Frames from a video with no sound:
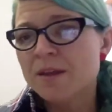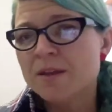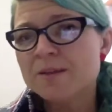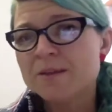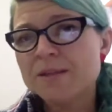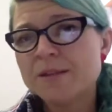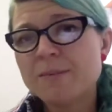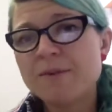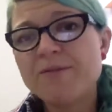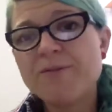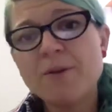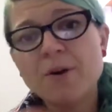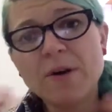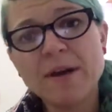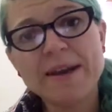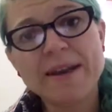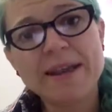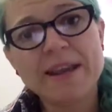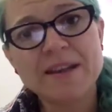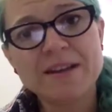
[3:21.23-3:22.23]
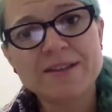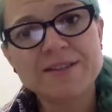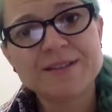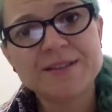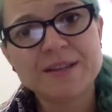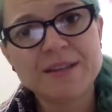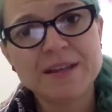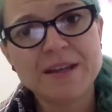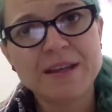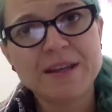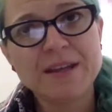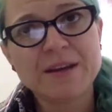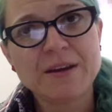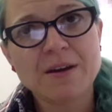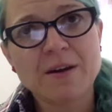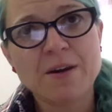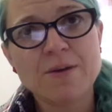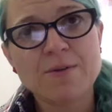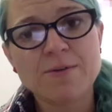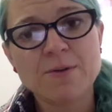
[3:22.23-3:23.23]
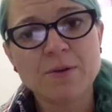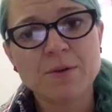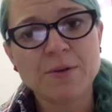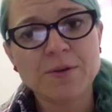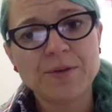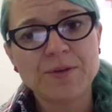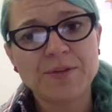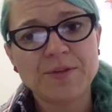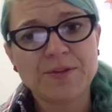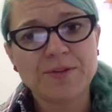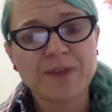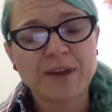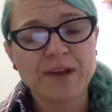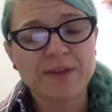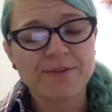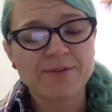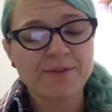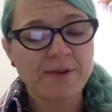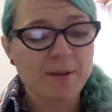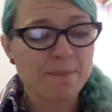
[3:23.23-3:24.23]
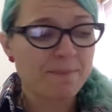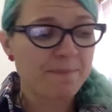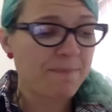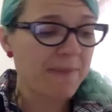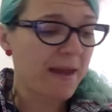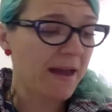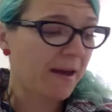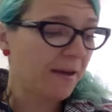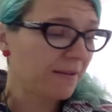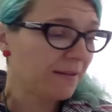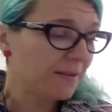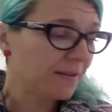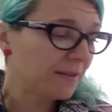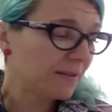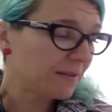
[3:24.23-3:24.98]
So before I get into the overall stuff about